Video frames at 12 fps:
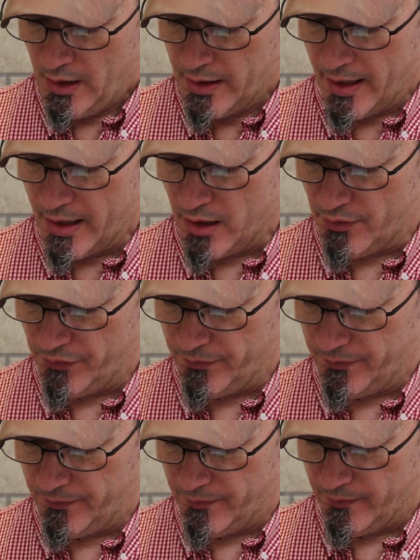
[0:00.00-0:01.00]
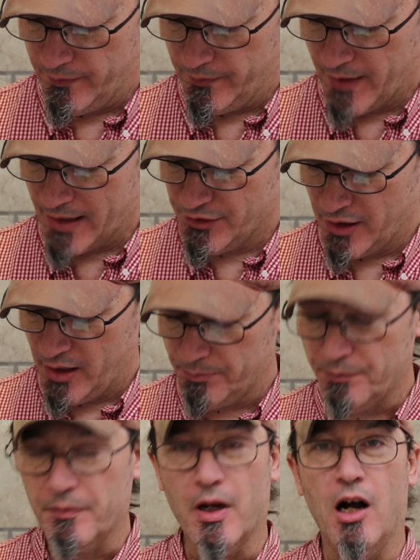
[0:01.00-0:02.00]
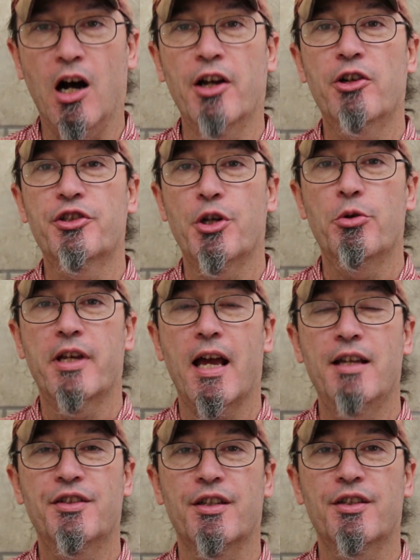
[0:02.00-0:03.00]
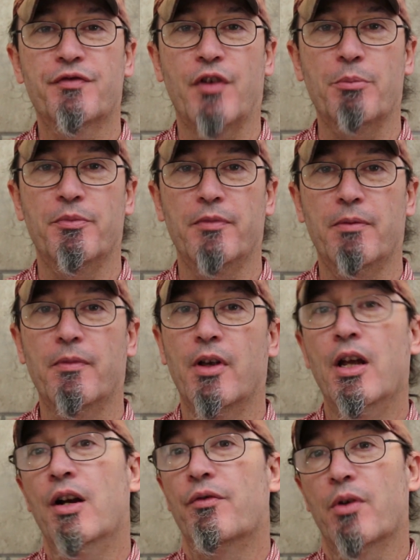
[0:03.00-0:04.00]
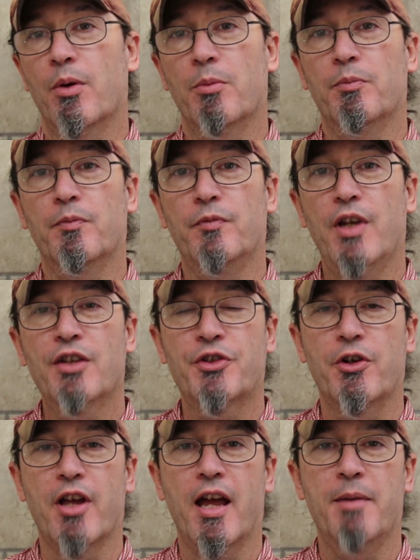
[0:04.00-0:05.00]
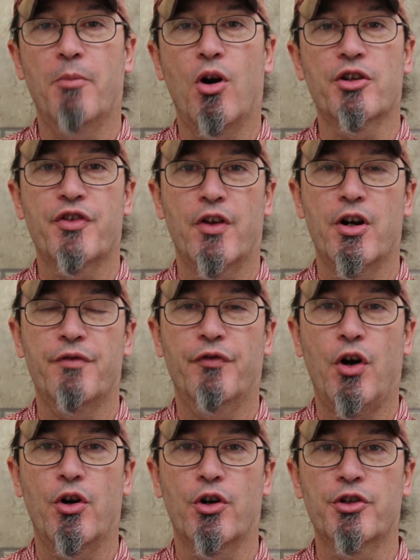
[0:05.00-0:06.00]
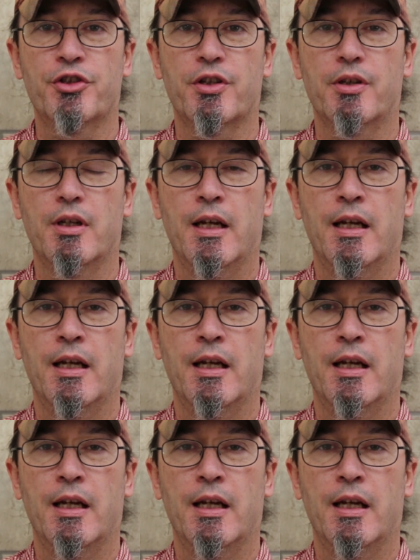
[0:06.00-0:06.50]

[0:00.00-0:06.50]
Now, that's up 102 cases from yesterday, March 31st.